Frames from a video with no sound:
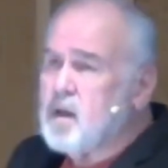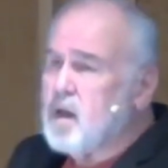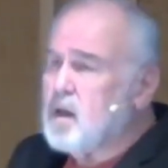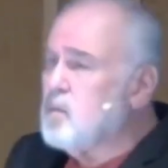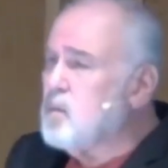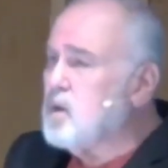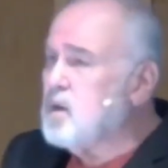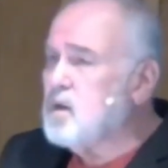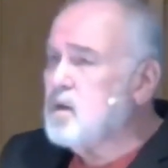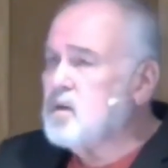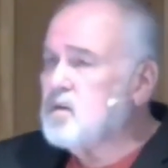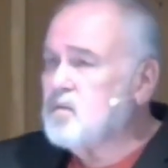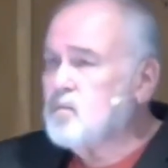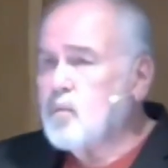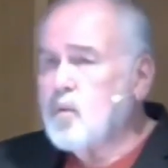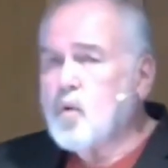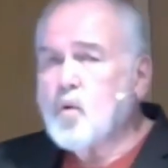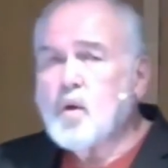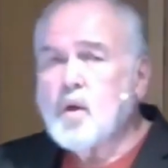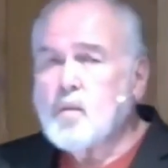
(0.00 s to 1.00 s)
I mean,
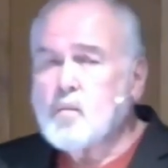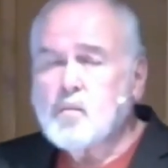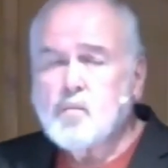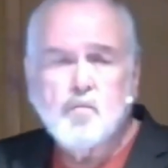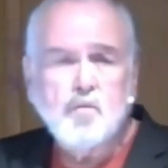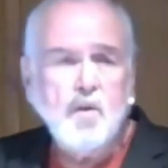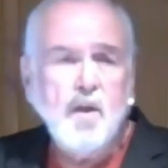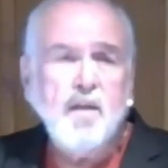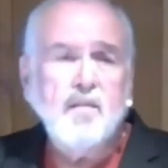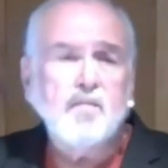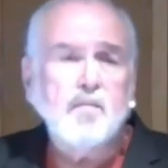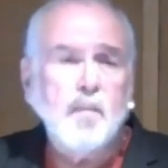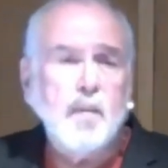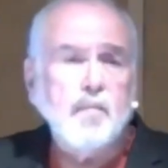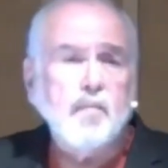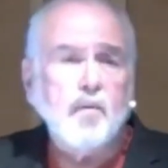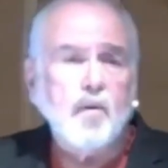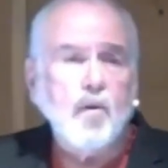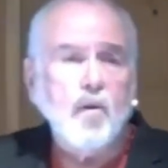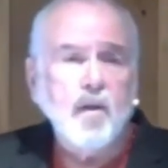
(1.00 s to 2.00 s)
it drives
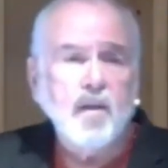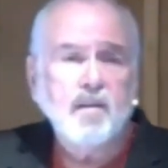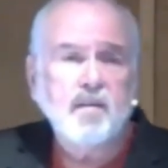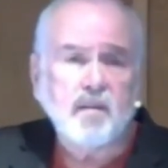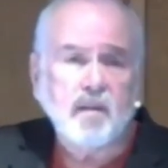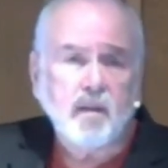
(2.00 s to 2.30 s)
people crazy.